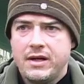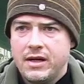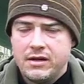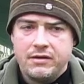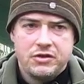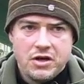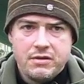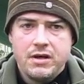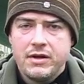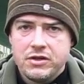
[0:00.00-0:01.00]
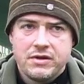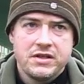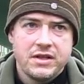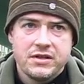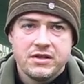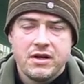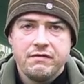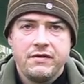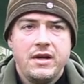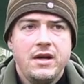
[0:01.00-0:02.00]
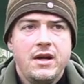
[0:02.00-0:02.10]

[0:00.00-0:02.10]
and I'm going to show you interesting stuff